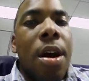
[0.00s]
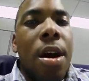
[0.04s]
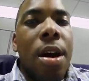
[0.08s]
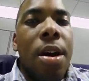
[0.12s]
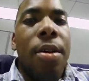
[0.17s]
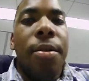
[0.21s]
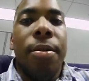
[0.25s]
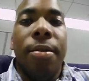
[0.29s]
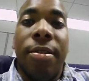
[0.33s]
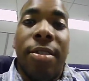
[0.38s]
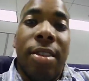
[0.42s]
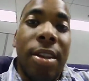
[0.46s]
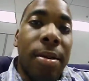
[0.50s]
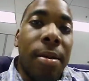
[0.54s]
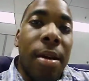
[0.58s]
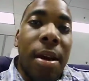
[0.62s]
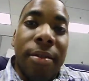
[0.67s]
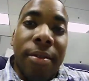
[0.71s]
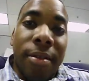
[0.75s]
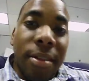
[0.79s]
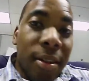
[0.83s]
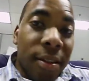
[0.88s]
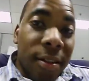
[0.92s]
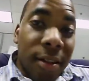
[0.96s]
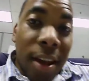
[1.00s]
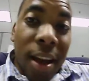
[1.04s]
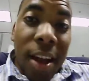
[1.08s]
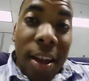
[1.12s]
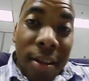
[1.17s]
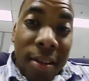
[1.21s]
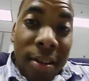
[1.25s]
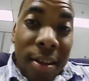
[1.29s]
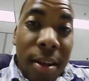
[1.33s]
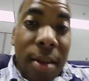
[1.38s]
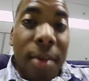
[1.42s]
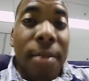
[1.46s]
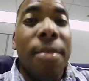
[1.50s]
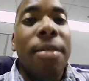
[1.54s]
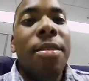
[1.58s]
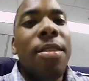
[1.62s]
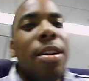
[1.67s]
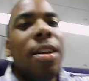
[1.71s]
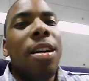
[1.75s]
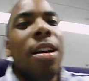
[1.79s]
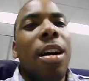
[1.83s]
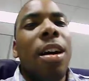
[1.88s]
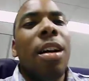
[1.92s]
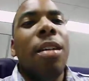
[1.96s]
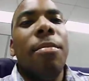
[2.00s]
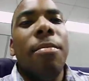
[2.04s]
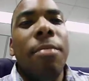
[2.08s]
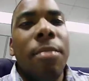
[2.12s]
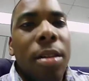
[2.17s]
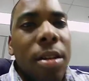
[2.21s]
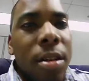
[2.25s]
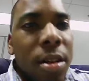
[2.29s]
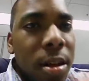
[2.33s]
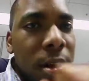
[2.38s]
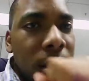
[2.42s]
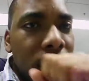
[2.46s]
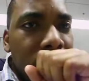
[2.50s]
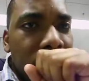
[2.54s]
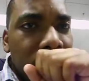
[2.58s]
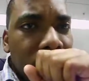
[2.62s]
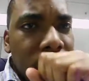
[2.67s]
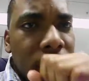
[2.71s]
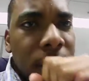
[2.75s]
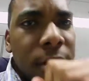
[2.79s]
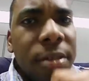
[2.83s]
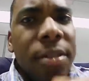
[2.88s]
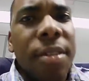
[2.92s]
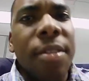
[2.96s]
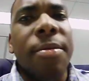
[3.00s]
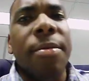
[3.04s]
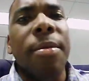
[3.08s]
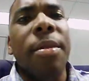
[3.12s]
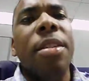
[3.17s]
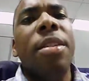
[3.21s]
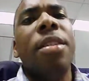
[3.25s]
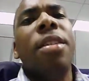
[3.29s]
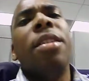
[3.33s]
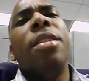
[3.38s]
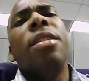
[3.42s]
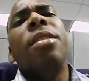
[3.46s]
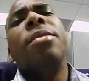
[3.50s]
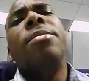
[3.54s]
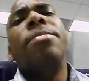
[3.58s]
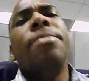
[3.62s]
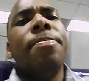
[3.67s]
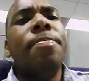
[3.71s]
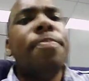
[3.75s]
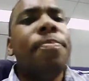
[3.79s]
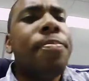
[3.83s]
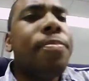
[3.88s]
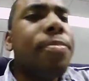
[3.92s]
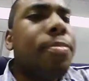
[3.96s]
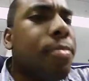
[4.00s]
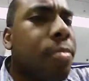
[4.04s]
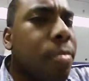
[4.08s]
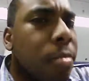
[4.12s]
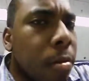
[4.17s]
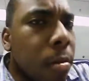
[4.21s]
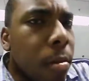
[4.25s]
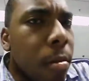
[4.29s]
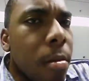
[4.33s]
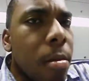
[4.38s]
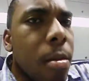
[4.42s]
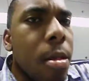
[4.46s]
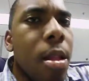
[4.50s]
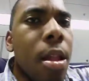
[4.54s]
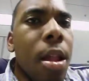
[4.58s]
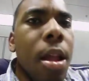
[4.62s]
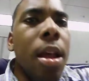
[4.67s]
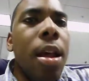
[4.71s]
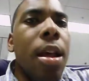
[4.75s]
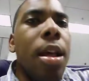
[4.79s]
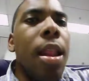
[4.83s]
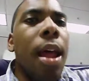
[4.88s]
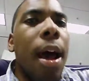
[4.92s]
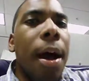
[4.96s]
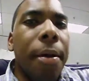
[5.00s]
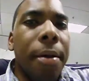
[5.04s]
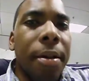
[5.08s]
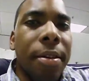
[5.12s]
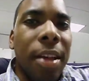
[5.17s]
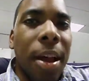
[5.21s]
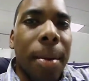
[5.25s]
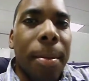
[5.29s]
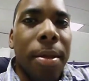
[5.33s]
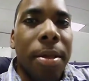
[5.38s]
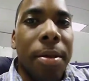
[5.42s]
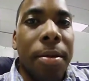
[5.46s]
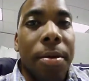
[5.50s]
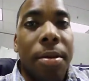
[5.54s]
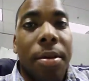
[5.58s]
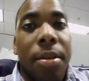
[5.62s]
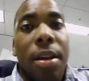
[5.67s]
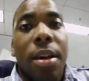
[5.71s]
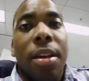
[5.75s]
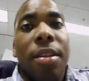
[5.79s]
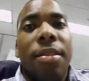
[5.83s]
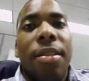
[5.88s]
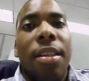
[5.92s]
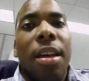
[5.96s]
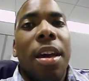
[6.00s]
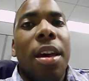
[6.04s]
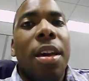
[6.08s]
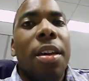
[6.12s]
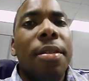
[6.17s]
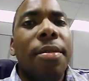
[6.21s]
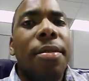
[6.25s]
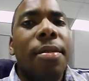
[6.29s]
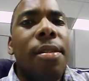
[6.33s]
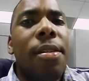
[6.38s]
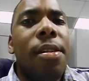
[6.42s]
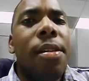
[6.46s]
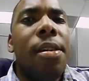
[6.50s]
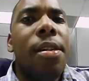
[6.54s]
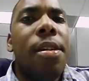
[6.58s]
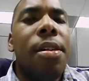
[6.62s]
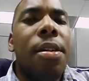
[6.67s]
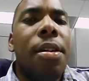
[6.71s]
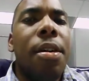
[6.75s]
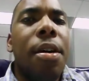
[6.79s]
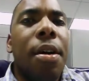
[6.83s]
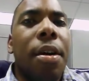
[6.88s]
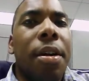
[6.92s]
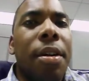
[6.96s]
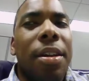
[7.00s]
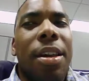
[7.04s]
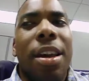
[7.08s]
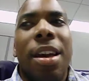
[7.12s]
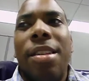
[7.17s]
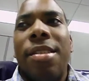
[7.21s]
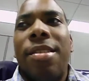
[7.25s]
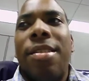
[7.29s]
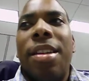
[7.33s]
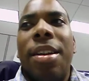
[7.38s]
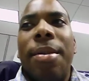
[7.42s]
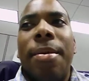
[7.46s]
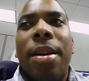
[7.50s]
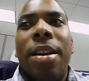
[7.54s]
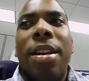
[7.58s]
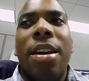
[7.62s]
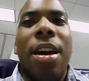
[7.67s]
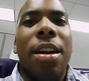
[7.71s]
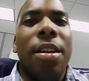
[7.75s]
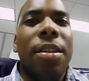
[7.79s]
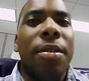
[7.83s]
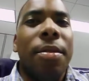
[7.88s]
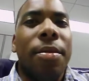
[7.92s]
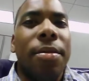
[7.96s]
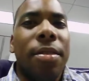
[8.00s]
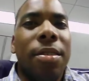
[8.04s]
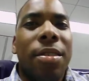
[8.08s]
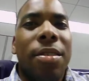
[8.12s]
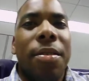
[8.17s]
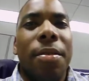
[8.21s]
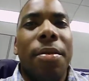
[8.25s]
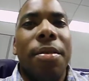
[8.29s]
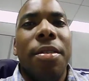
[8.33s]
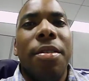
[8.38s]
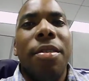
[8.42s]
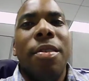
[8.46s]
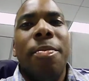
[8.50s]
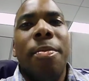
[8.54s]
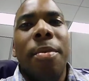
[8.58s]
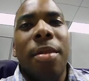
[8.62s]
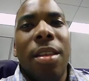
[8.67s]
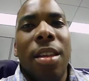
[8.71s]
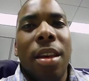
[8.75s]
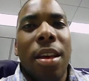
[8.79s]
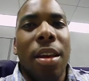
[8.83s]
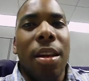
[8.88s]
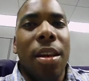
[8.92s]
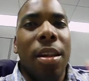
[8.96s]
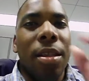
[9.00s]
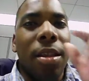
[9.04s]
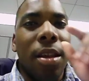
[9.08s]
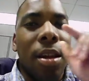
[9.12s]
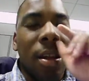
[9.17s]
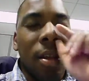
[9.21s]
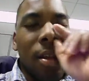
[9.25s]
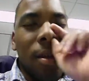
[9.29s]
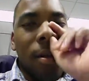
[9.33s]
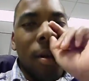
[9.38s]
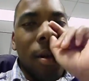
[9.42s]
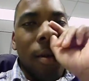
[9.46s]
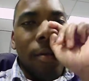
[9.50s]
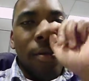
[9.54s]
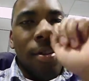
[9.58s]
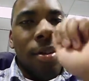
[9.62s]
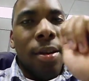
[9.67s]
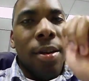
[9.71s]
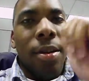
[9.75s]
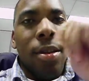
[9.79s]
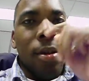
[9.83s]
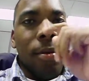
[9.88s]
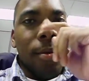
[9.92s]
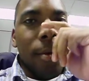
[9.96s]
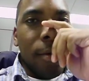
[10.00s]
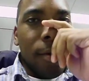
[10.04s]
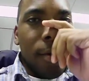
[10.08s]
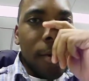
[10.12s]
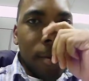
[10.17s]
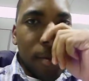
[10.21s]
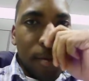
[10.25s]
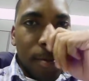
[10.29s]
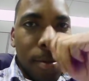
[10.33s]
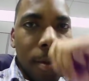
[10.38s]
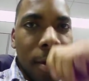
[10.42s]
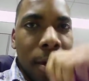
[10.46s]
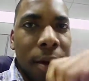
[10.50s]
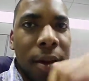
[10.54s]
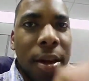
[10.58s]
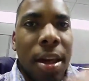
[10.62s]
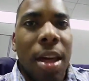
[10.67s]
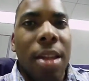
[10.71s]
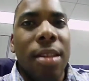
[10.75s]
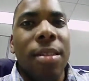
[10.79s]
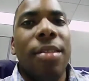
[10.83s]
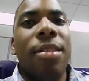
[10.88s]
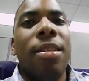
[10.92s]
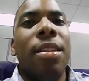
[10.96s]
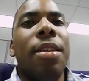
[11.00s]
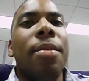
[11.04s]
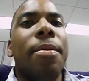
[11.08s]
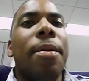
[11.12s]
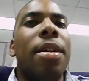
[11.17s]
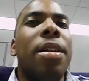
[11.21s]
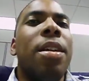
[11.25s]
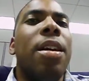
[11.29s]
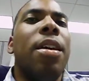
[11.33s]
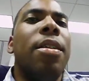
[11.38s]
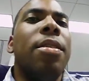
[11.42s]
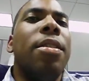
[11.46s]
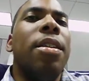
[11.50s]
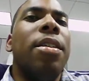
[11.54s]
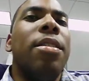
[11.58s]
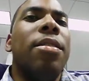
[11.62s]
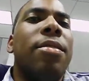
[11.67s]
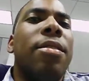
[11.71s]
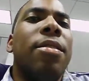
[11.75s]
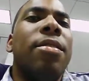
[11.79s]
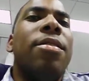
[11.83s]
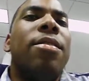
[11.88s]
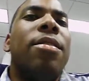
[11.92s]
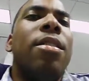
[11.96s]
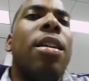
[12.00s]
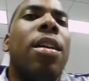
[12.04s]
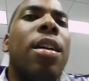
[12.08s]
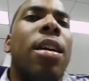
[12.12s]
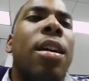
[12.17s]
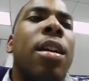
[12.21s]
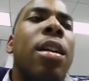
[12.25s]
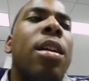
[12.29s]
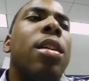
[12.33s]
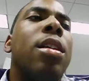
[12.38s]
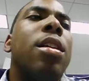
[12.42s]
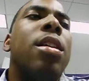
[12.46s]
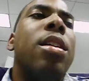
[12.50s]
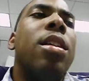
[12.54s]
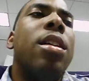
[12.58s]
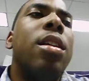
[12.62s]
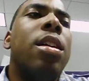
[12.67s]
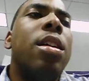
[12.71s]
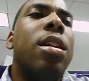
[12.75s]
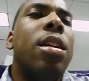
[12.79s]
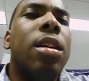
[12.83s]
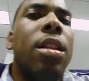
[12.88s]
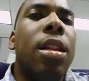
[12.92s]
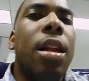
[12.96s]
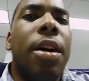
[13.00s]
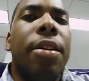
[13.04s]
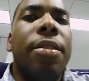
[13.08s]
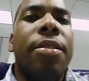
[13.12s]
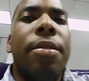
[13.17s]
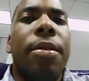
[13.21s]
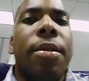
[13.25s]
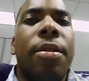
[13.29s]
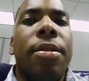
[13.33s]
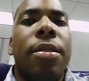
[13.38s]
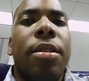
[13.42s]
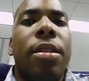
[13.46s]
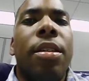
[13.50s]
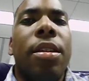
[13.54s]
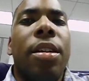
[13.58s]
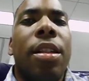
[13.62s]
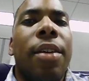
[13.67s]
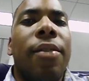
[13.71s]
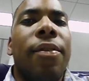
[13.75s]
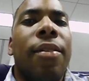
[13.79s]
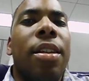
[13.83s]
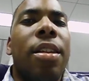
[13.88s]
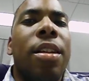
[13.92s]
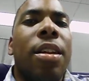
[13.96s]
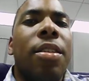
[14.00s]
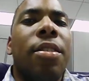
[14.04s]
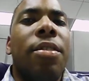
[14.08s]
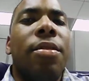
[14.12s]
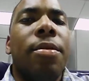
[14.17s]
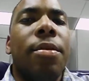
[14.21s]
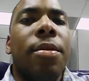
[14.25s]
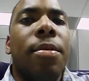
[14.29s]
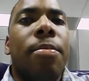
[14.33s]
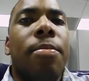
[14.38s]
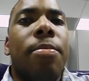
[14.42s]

we'll see what happens with the Giants, though. Excuse me. Now I want to talk about the Oakland A's. The A's are in Kansas City right now. I don't know what the score is, but they're getting ready to start their road trip. They're in Kansas City right now. They just lost 2 out of 3 to the Cleveland Indians, who